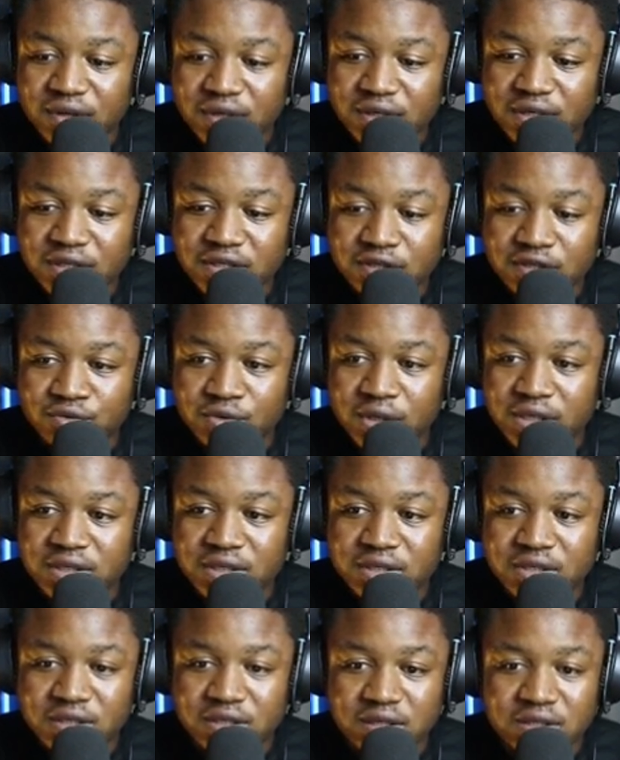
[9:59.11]
This is
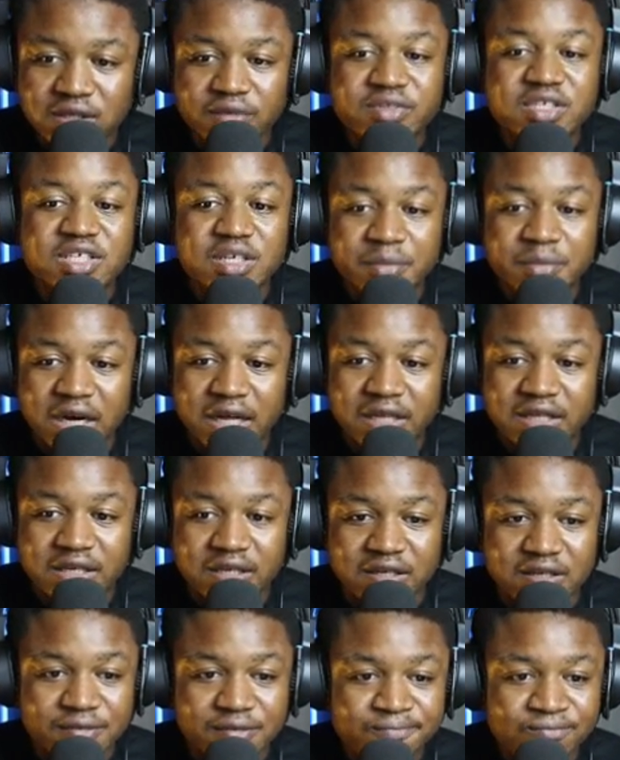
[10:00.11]
USD CHF. Similar
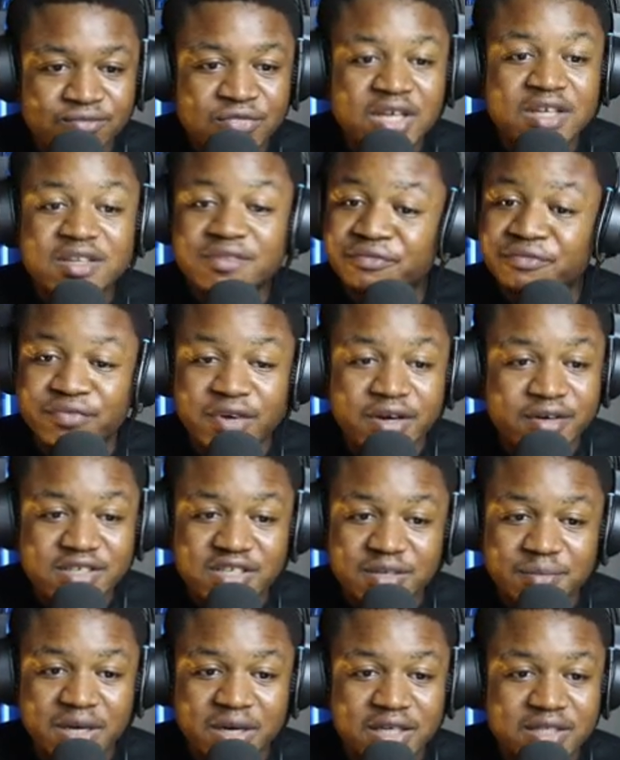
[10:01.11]
thing. Very
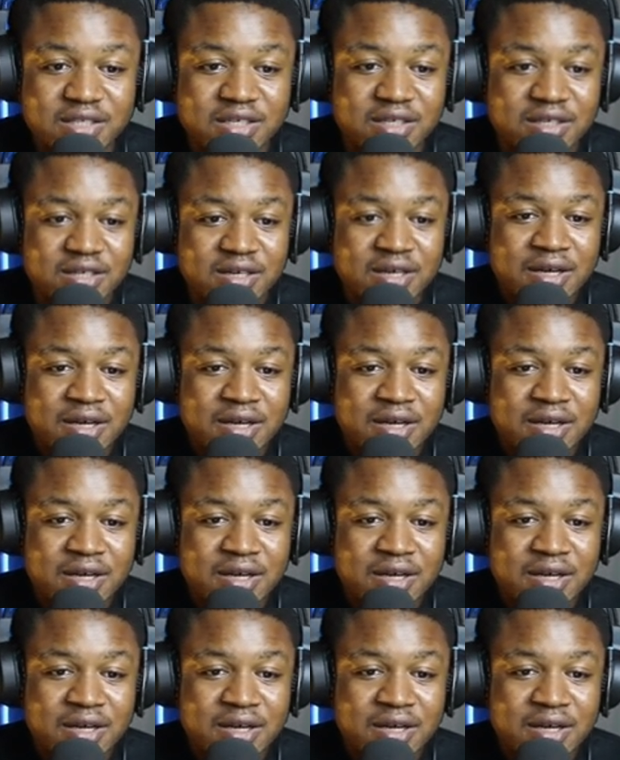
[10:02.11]
similar thing.